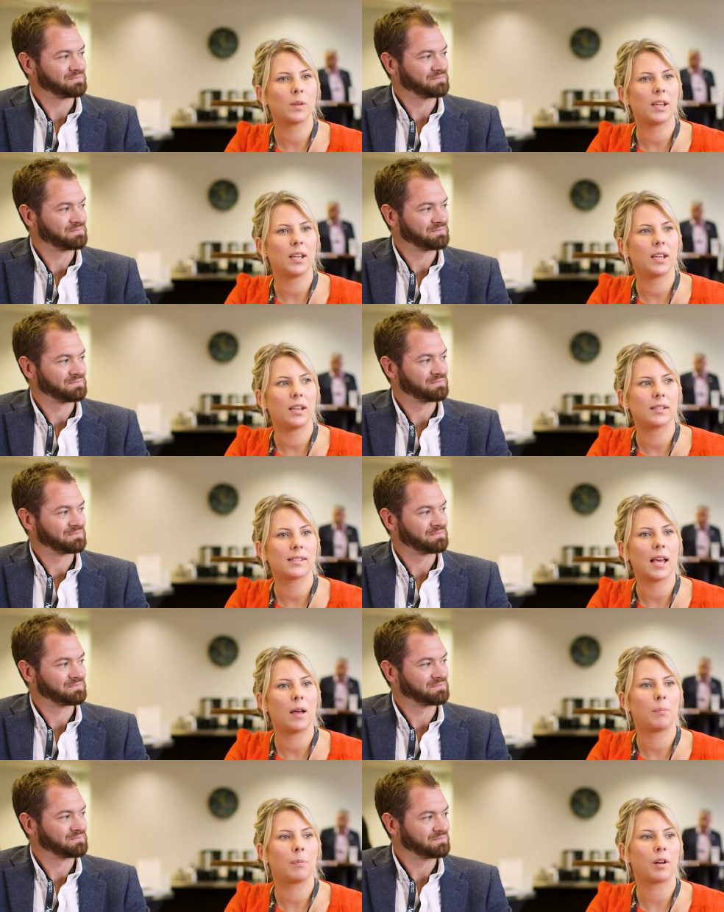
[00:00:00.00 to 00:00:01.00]
Speaker 1: we
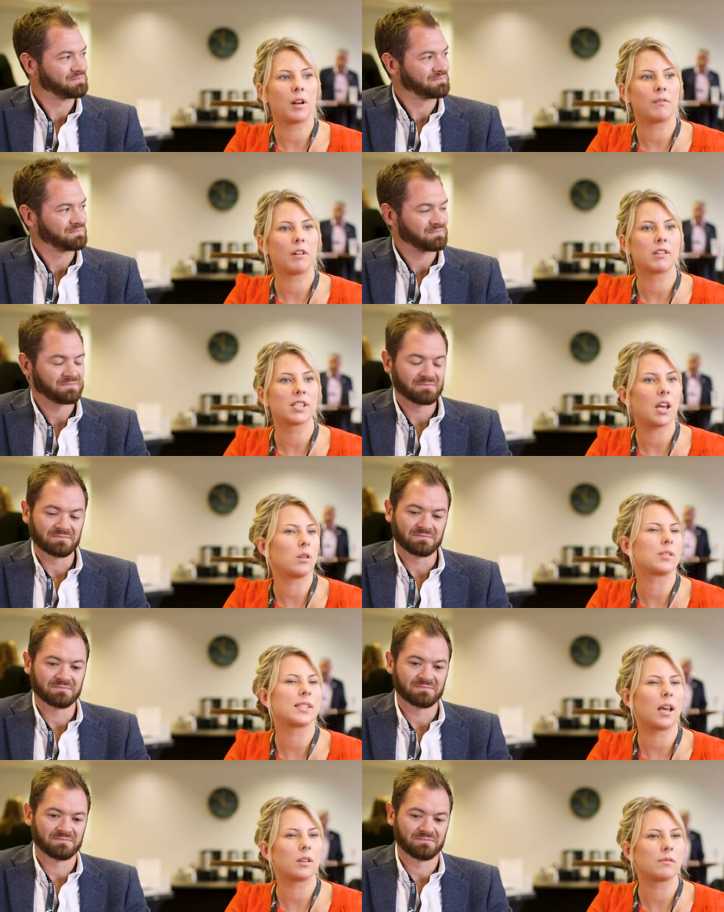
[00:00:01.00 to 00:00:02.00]
set up kind of our internal
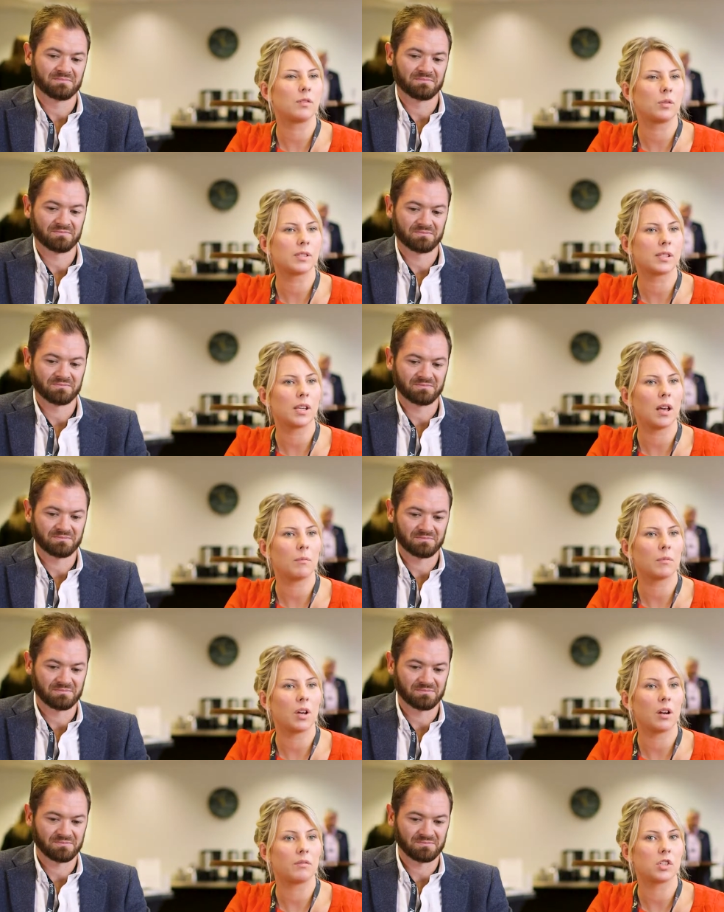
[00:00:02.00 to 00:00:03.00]
sales force um,
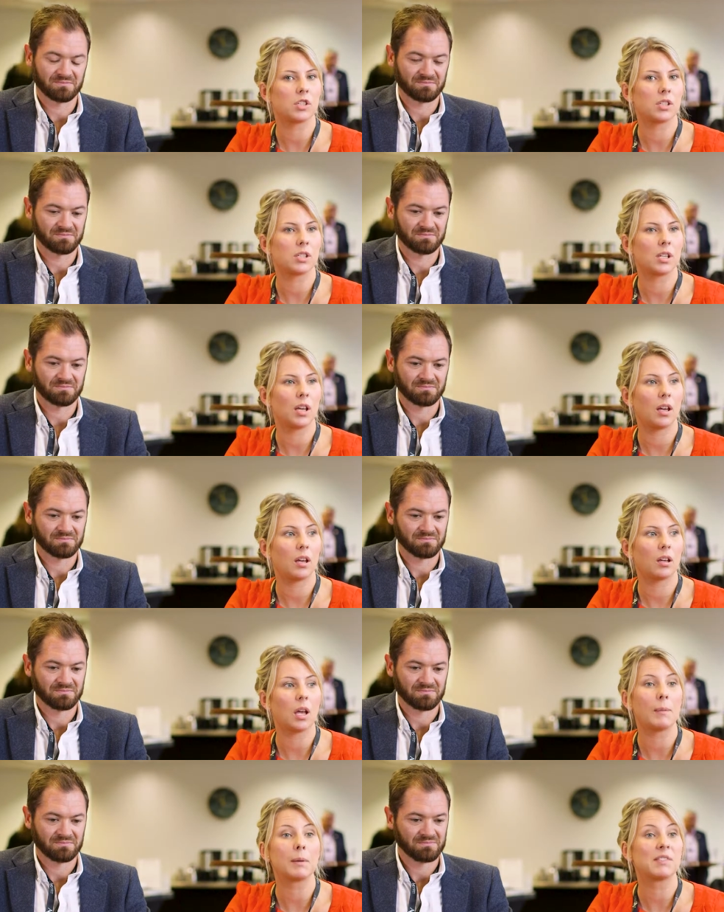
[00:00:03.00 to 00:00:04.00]
kind of just uh,
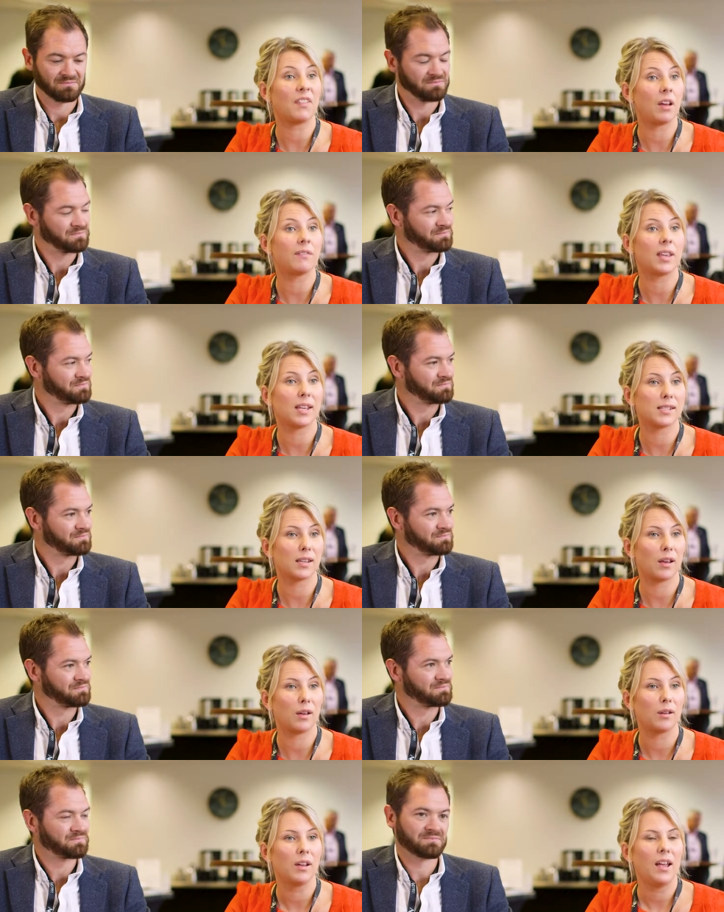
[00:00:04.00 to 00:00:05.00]
coming up to five years
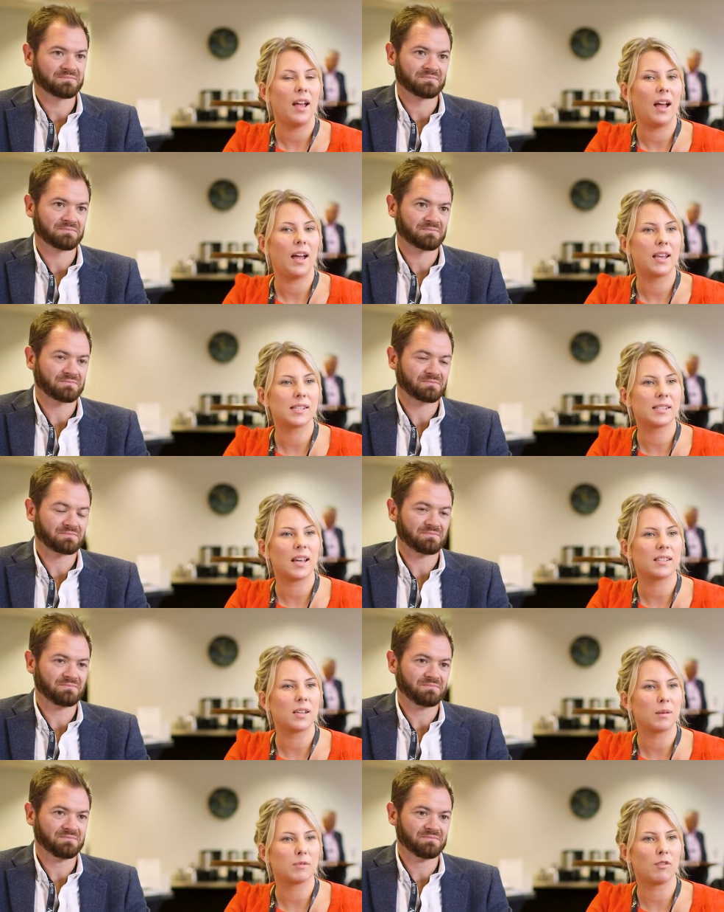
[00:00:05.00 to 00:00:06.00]
ago, uh, it's
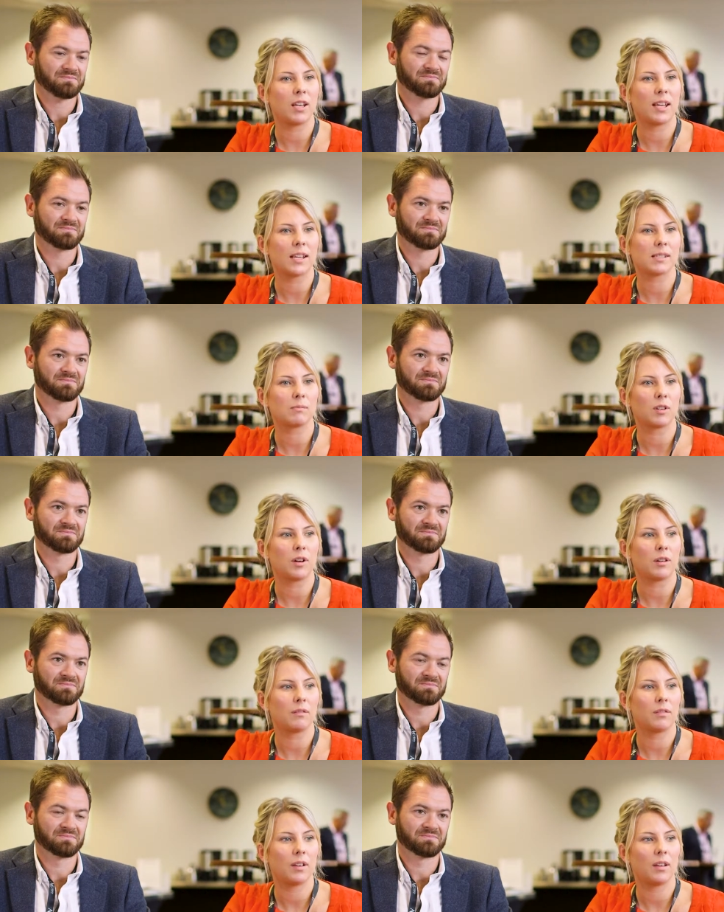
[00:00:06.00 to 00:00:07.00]
that time to really get some kind
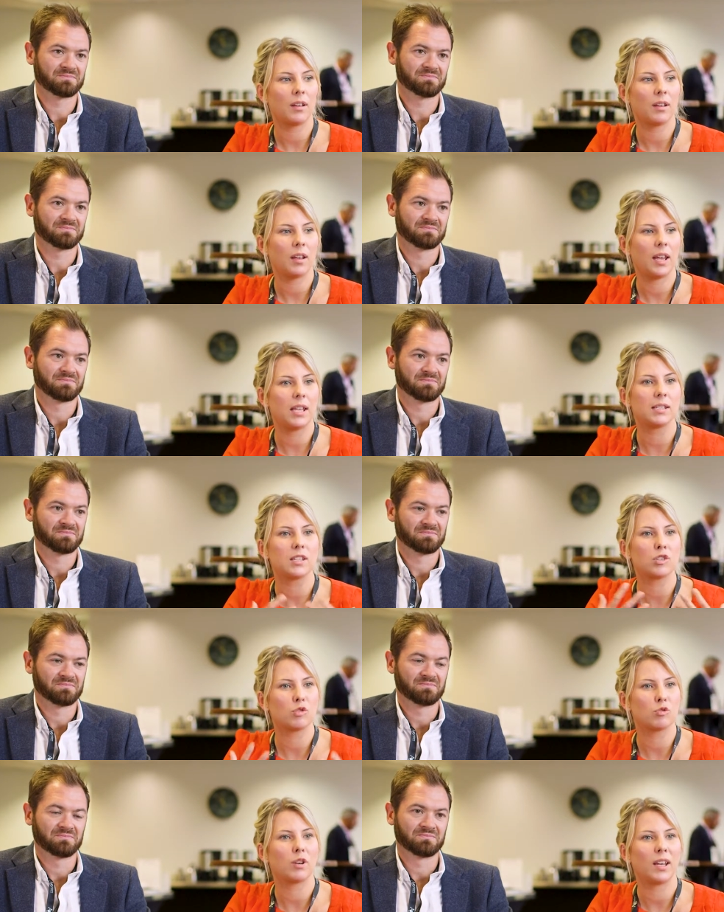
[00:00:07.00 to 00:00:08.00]
of uh,
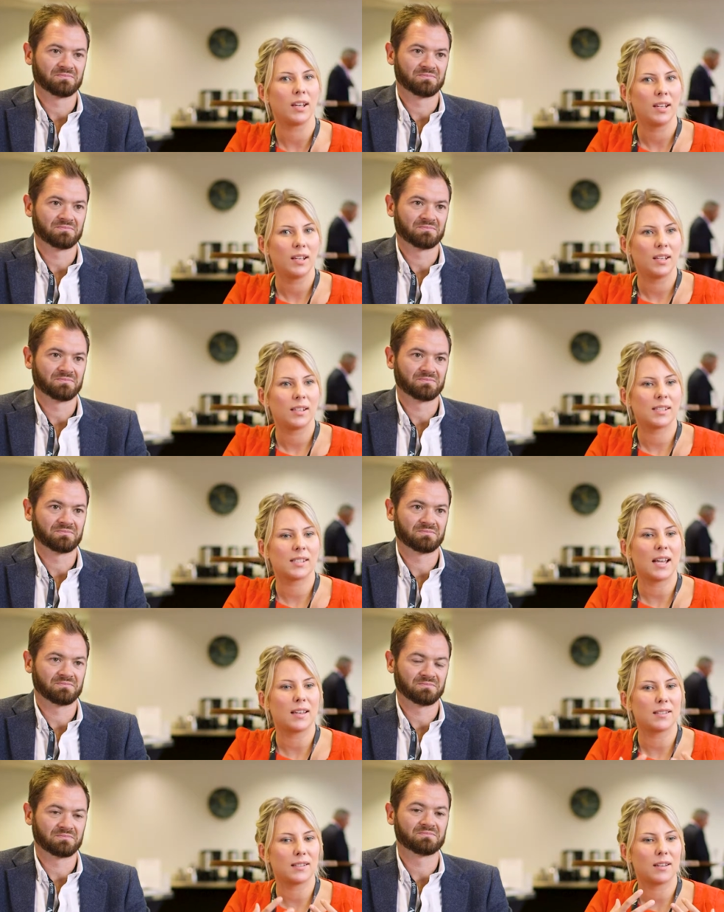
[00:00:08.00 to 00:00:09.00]
industry
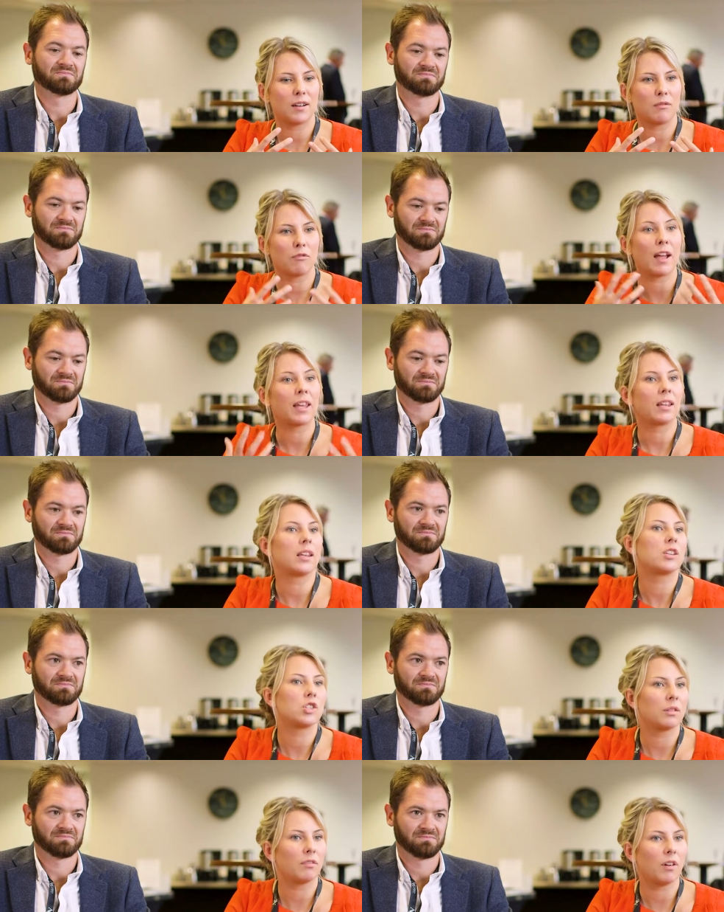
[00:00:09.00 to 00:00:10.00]
standard kind of
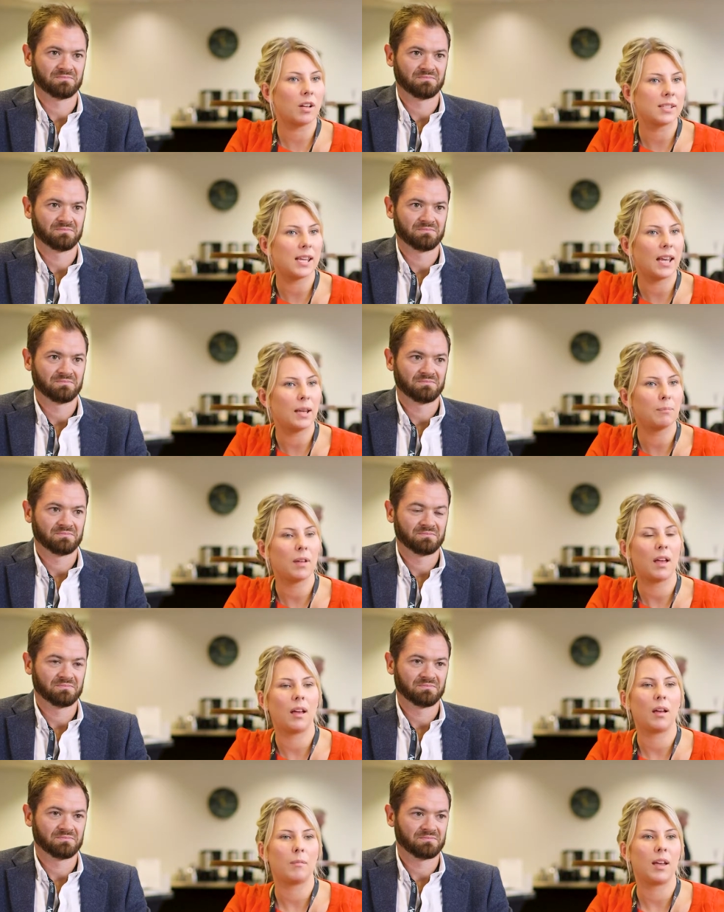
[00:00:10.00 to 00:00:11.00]
recognition for our team,
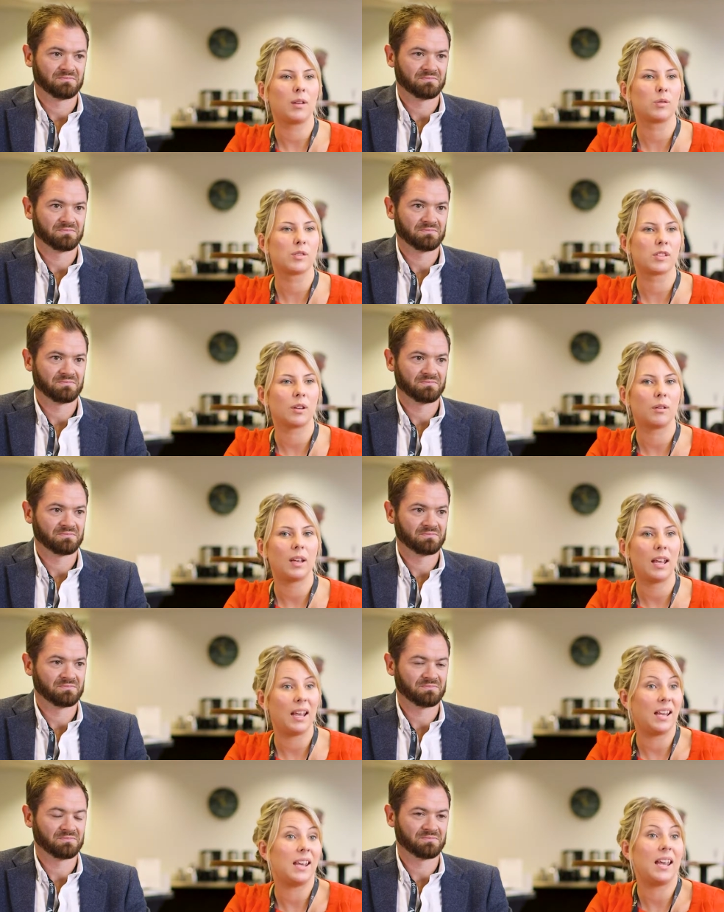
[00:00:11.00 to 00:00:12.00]
um, and also
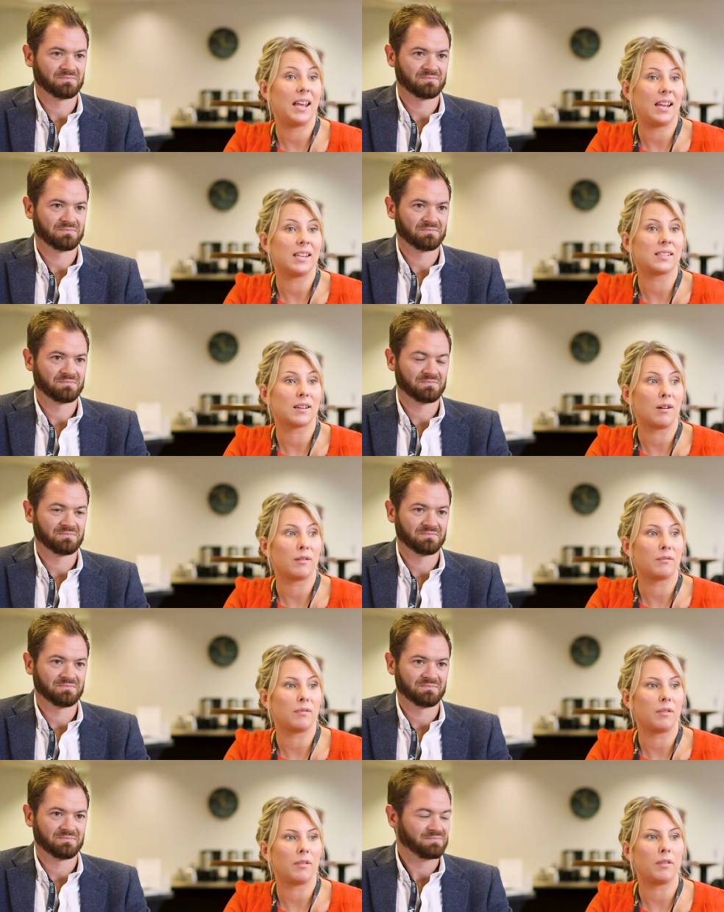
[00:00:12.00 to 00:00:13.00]
it, it is kind
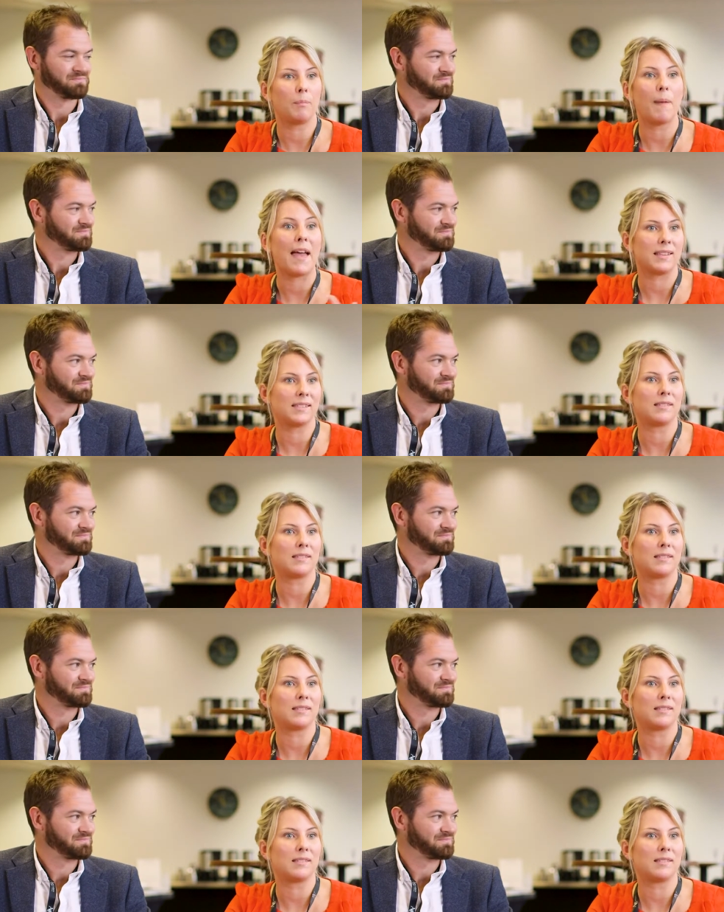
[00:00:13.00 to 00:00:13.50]
of the best